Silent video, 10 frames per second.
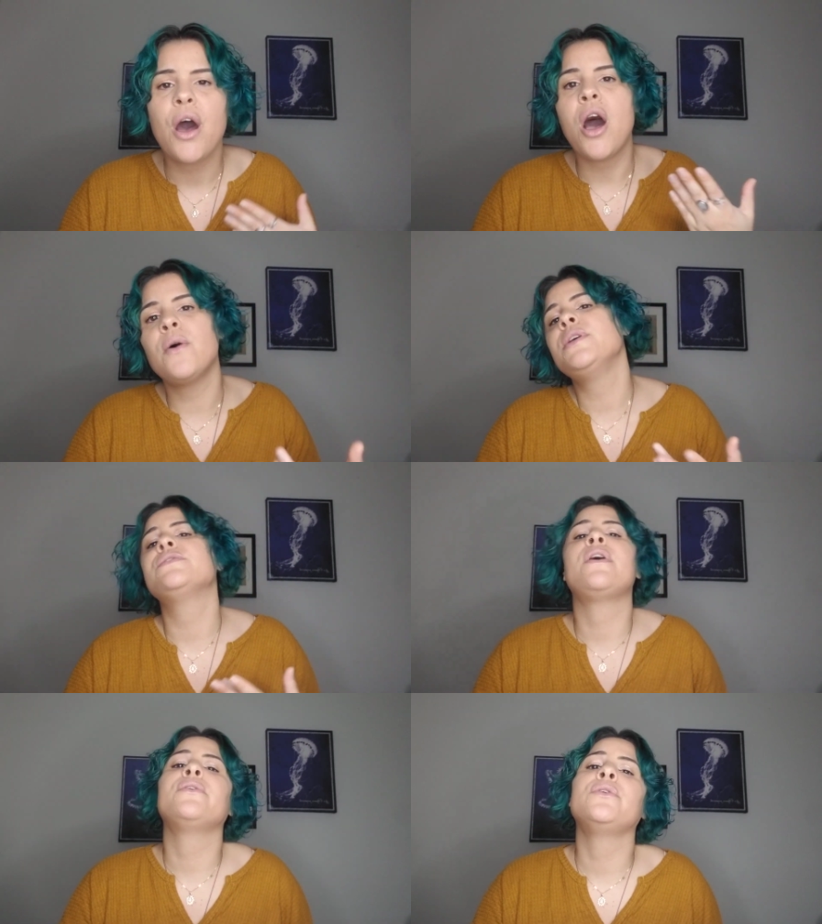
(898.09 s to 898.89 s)
Always
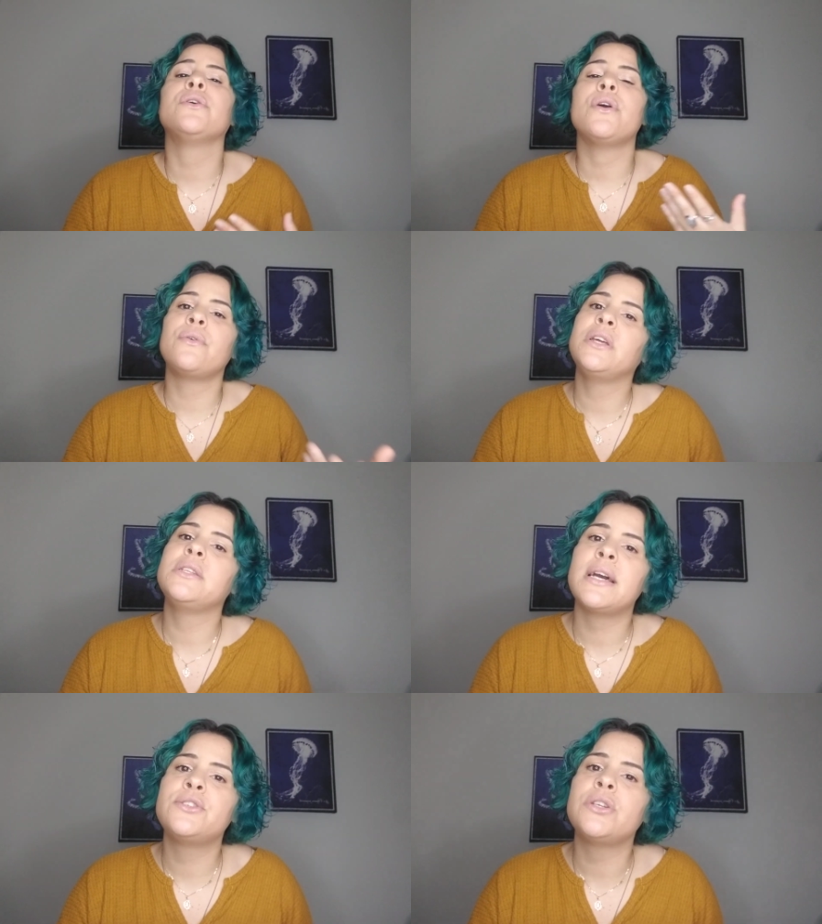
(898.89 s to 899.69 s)
follow your own
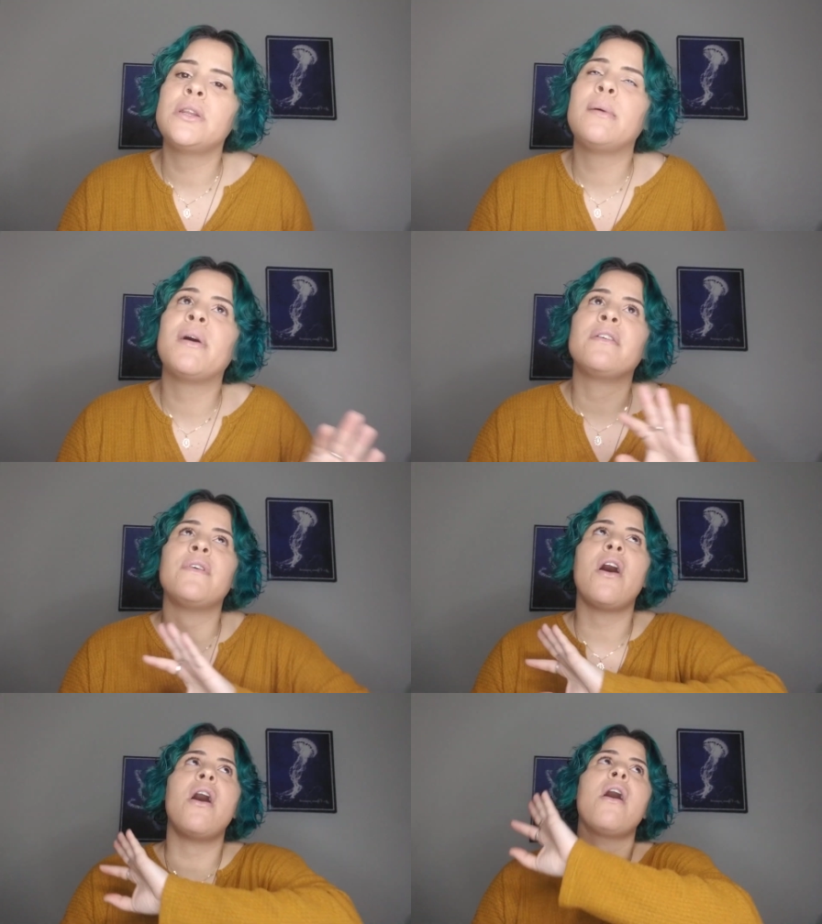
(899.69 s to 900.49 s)
intention above
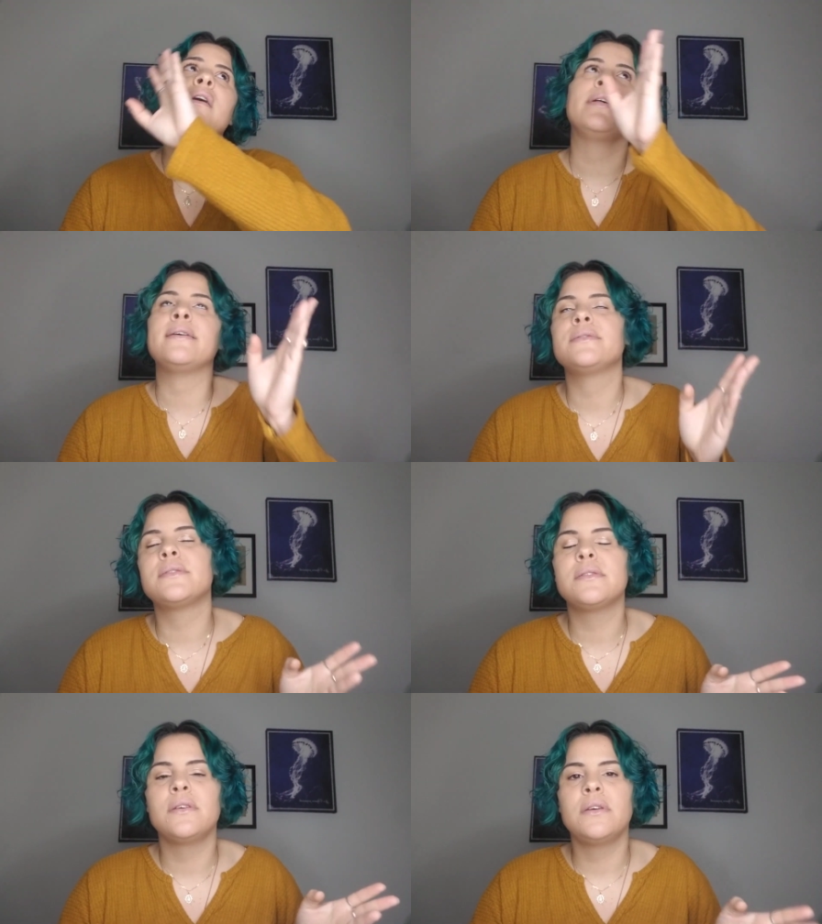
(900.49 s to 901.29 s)
all else.